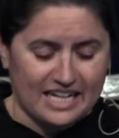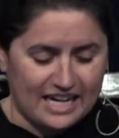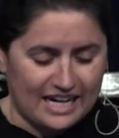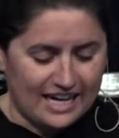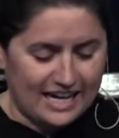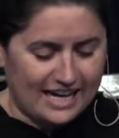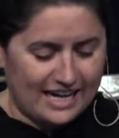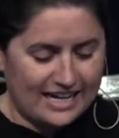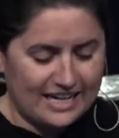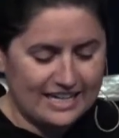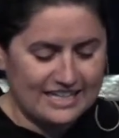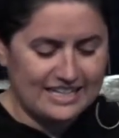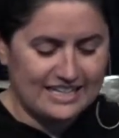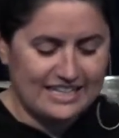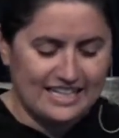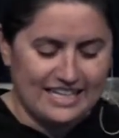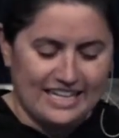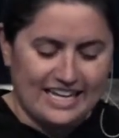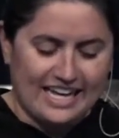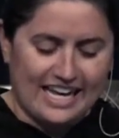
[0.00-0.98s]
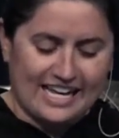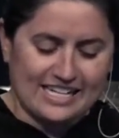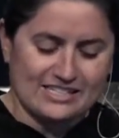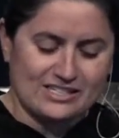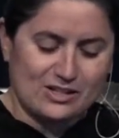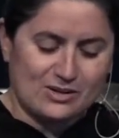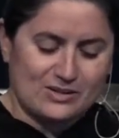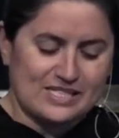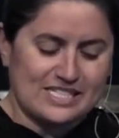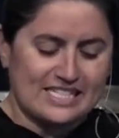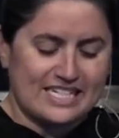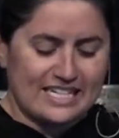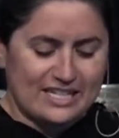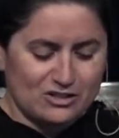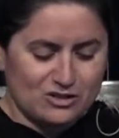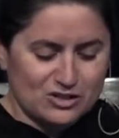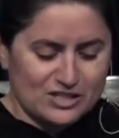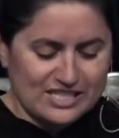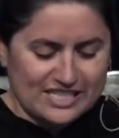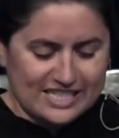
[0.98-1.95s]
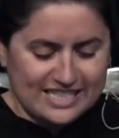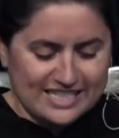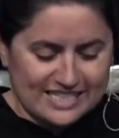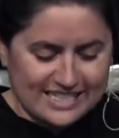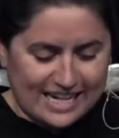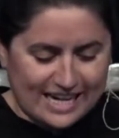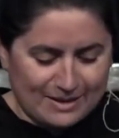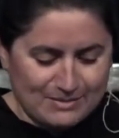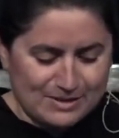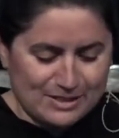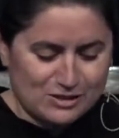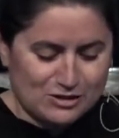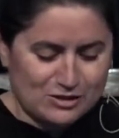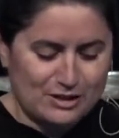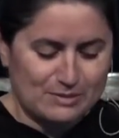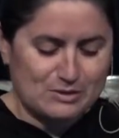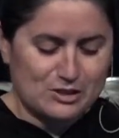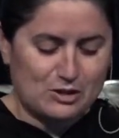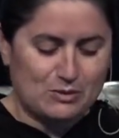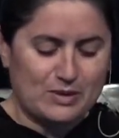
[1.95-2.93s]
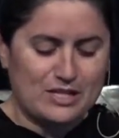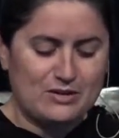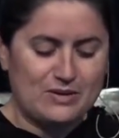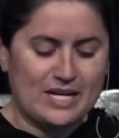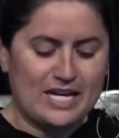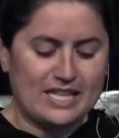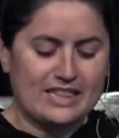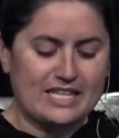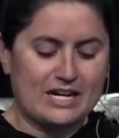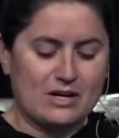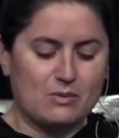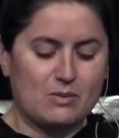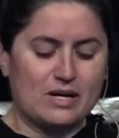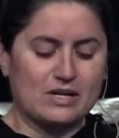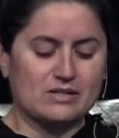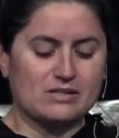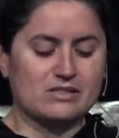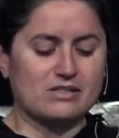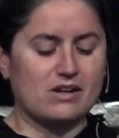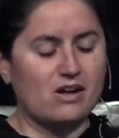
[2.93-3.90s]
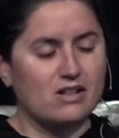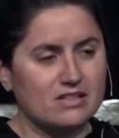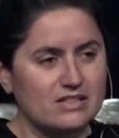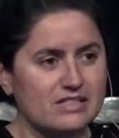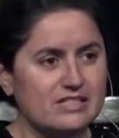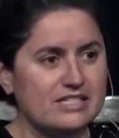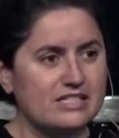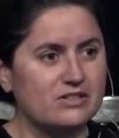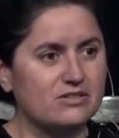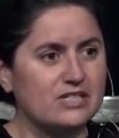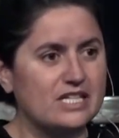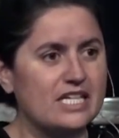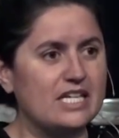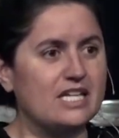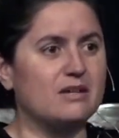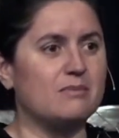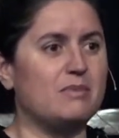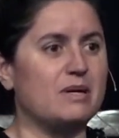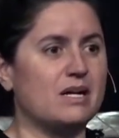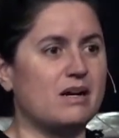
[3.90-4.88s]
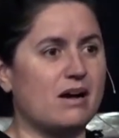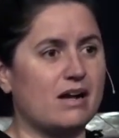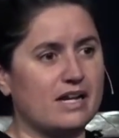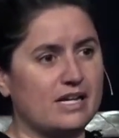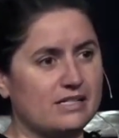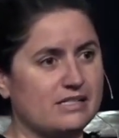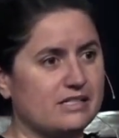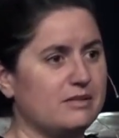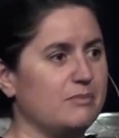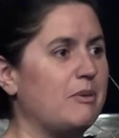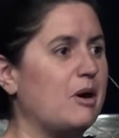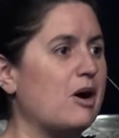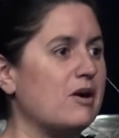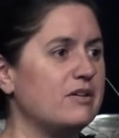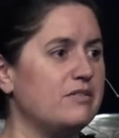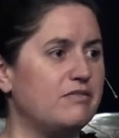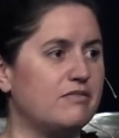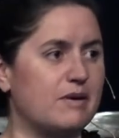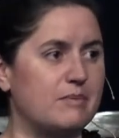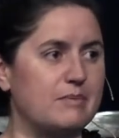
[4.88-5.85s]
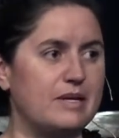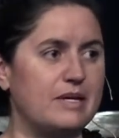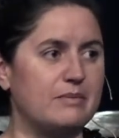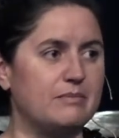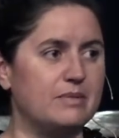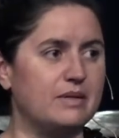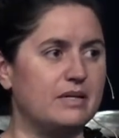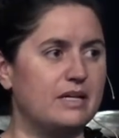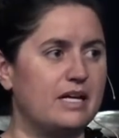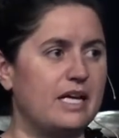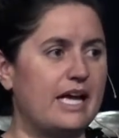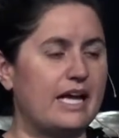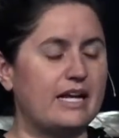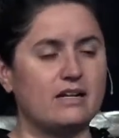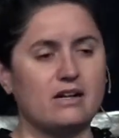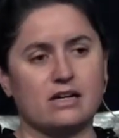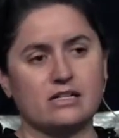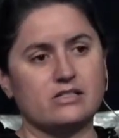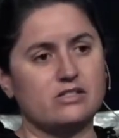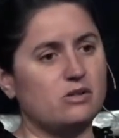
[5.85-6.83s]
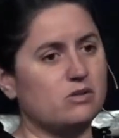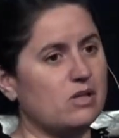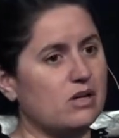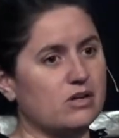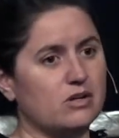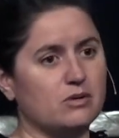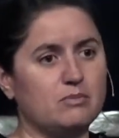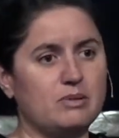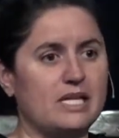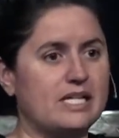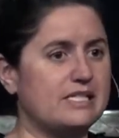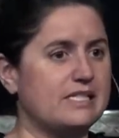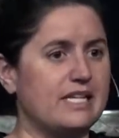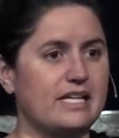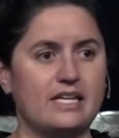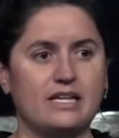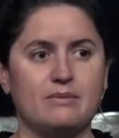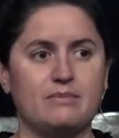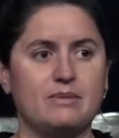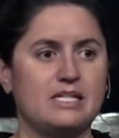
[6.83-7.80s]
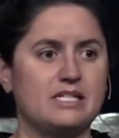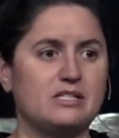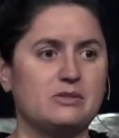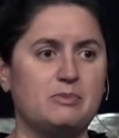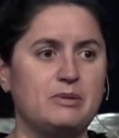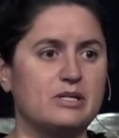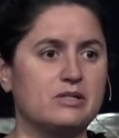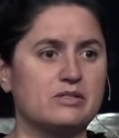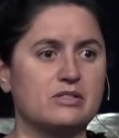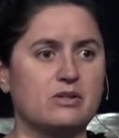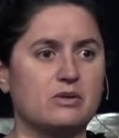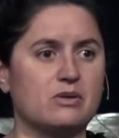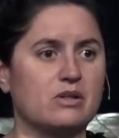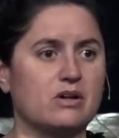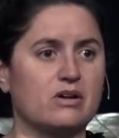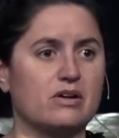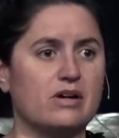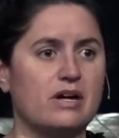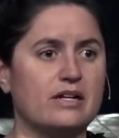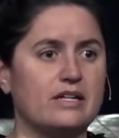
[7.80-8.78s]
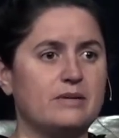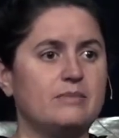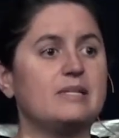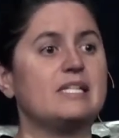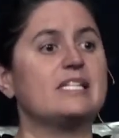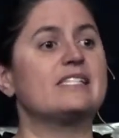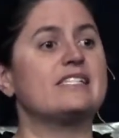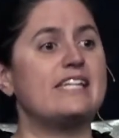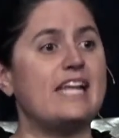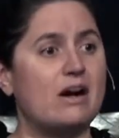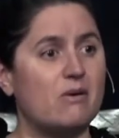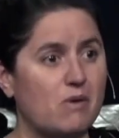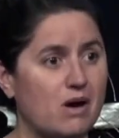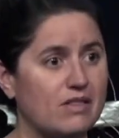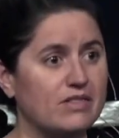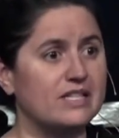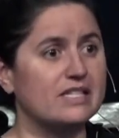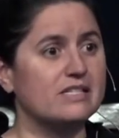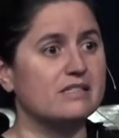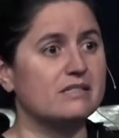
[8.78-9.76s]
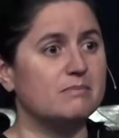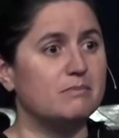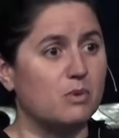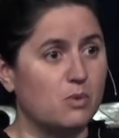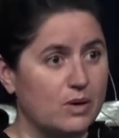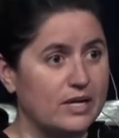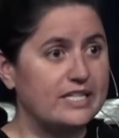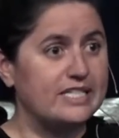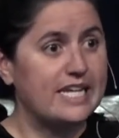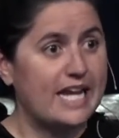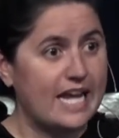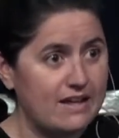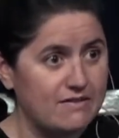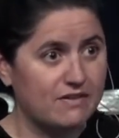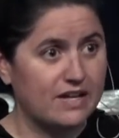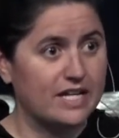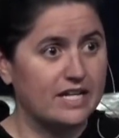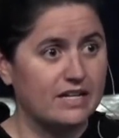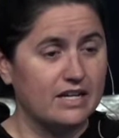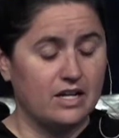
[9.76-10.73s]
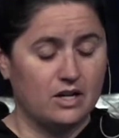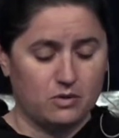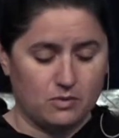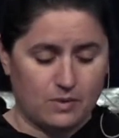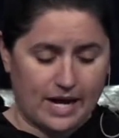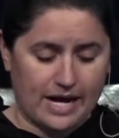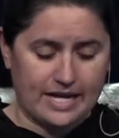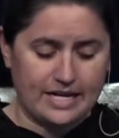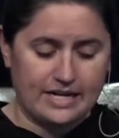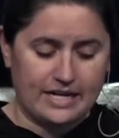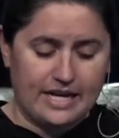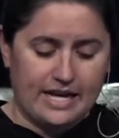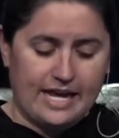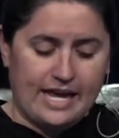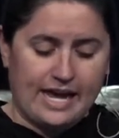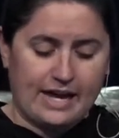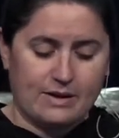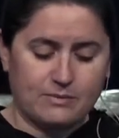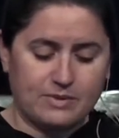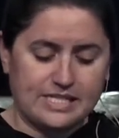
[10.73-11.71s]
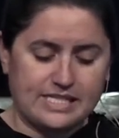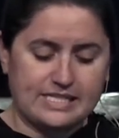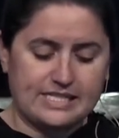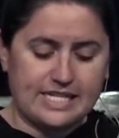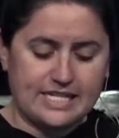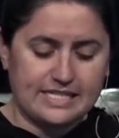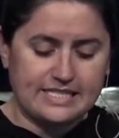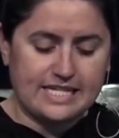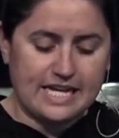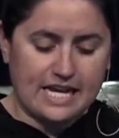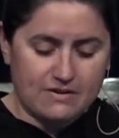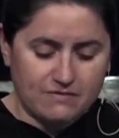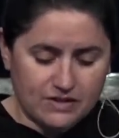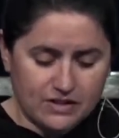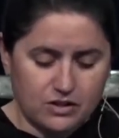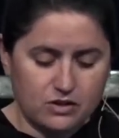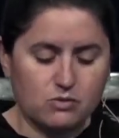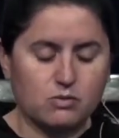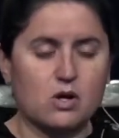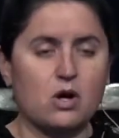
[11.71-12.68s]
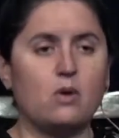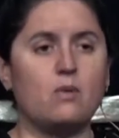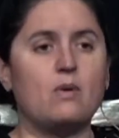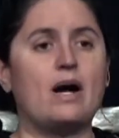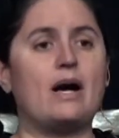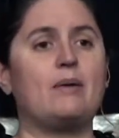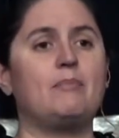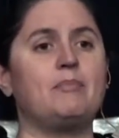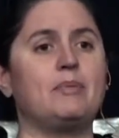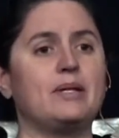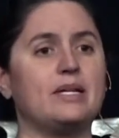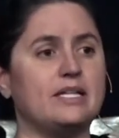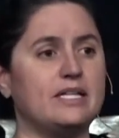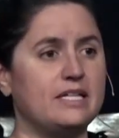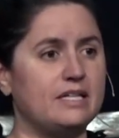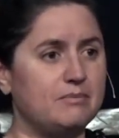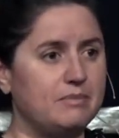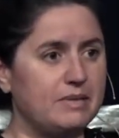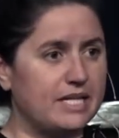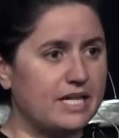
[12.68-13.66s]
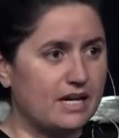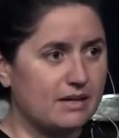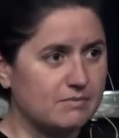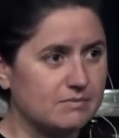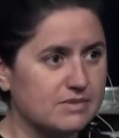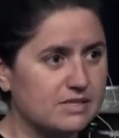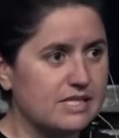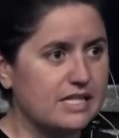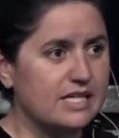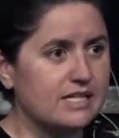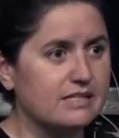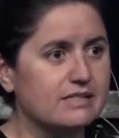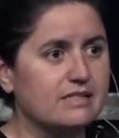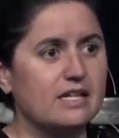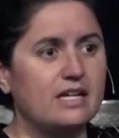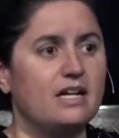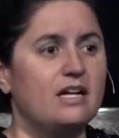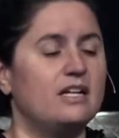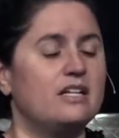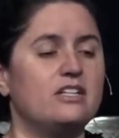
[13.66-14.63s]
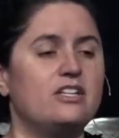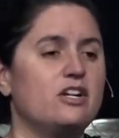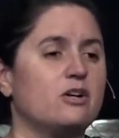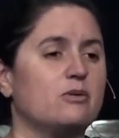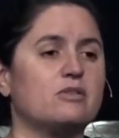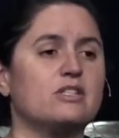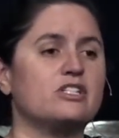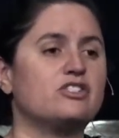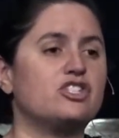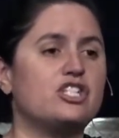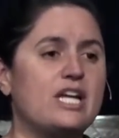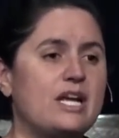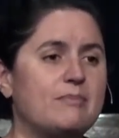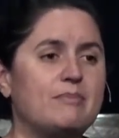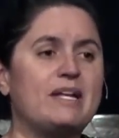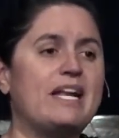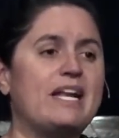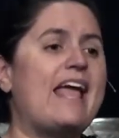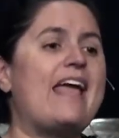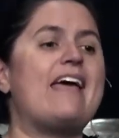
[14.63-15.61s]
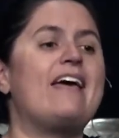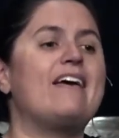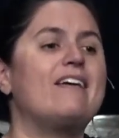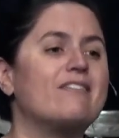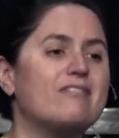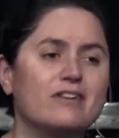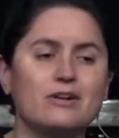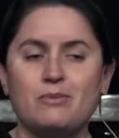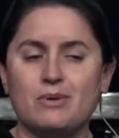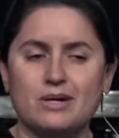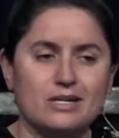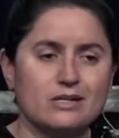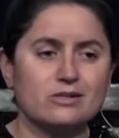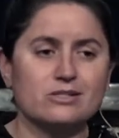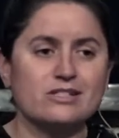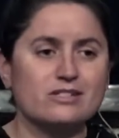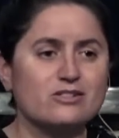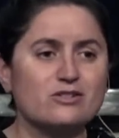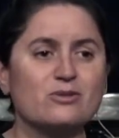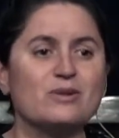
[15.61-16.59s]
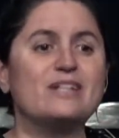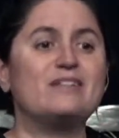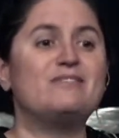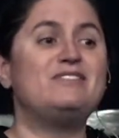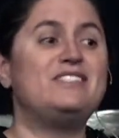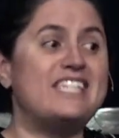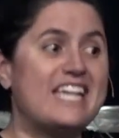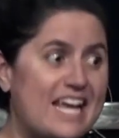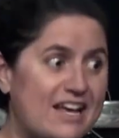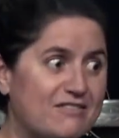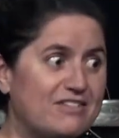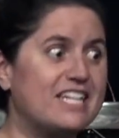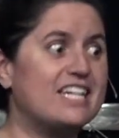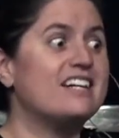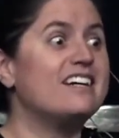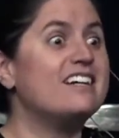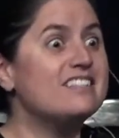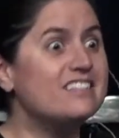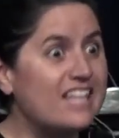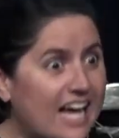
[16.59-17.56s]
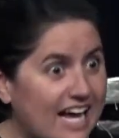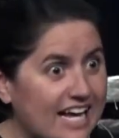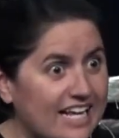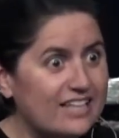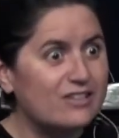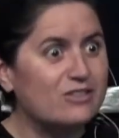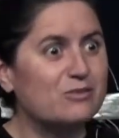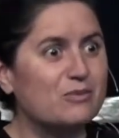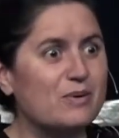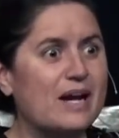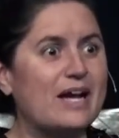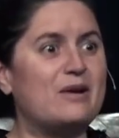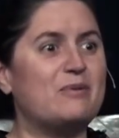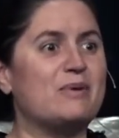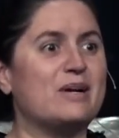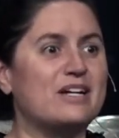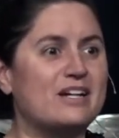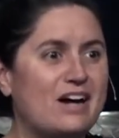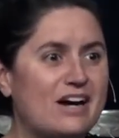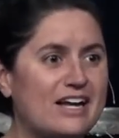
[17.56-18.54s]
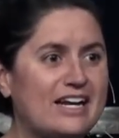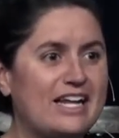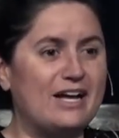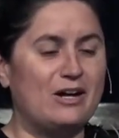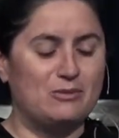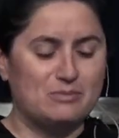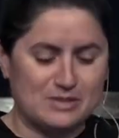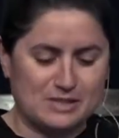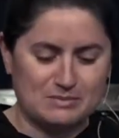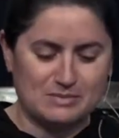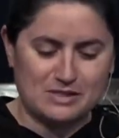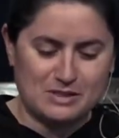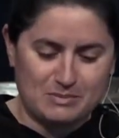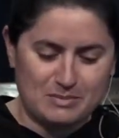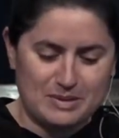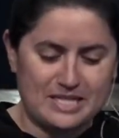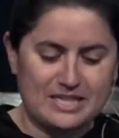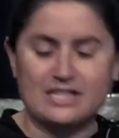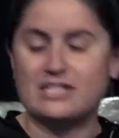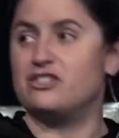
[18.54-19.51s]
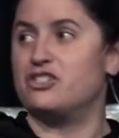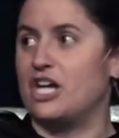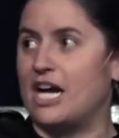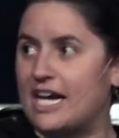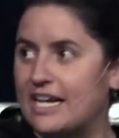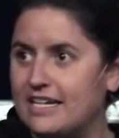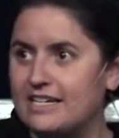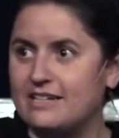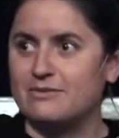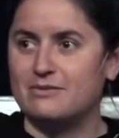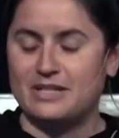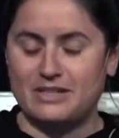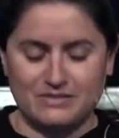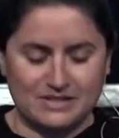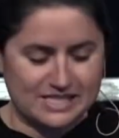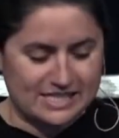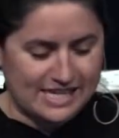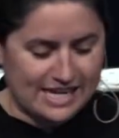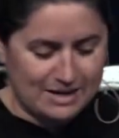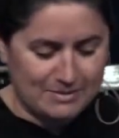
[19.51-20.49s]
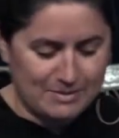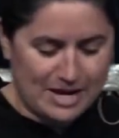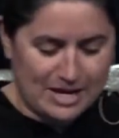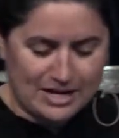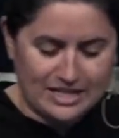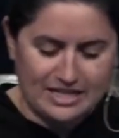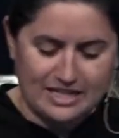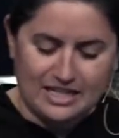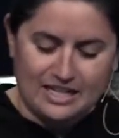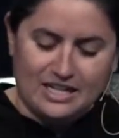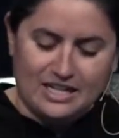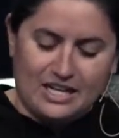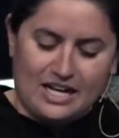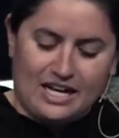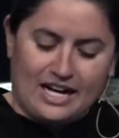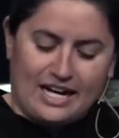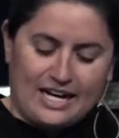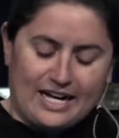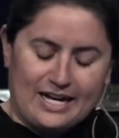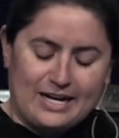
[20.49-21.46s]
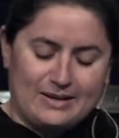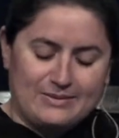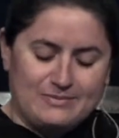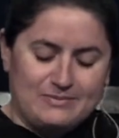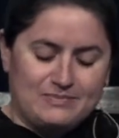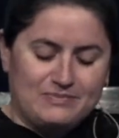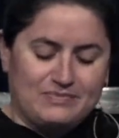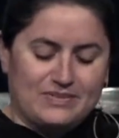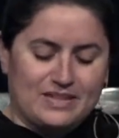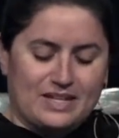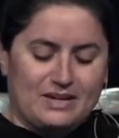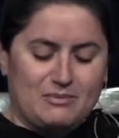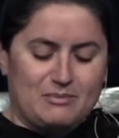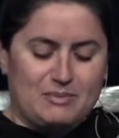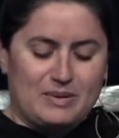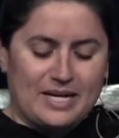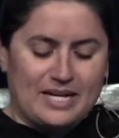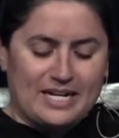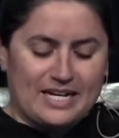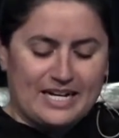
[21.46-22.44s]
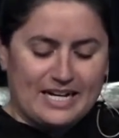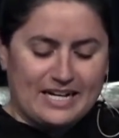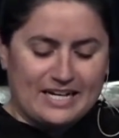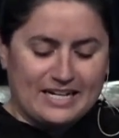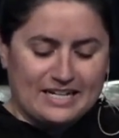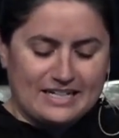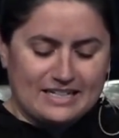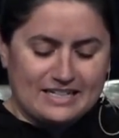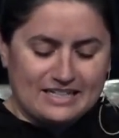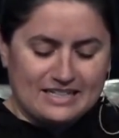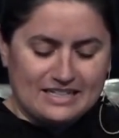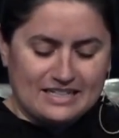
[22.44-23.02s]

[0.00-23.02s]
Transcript: Uh, and so it's an interesting time in Scripture when you get there where Saul is still king, but God has departed from him. And God's no longer blessing him, and his spirit's no longer on him. It's now on this boy David, right? And we see David grow up, and he becomes this, you know, the champion. Everyone knows the story of David and Goliath, right? Where God helps him to beat the giant. We even sang about it. Um, but uh,